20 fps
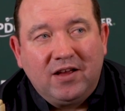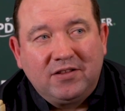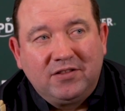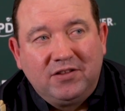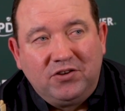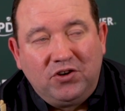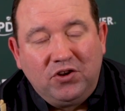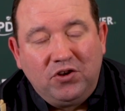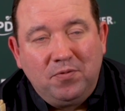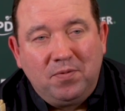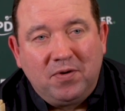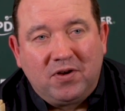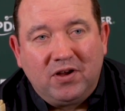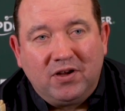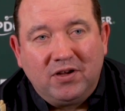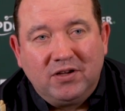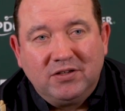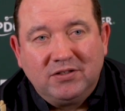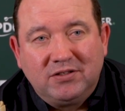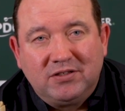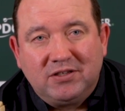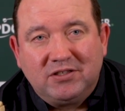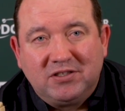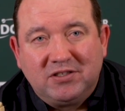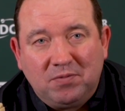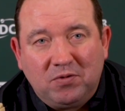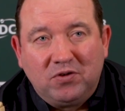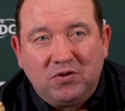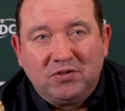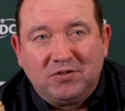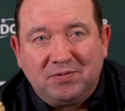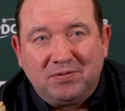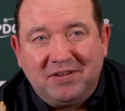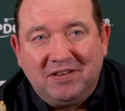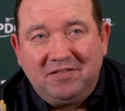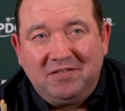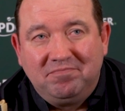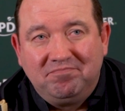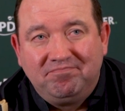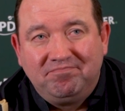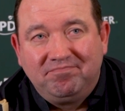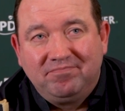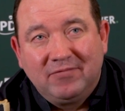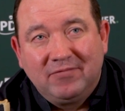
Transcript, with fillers: To do, because I suppose when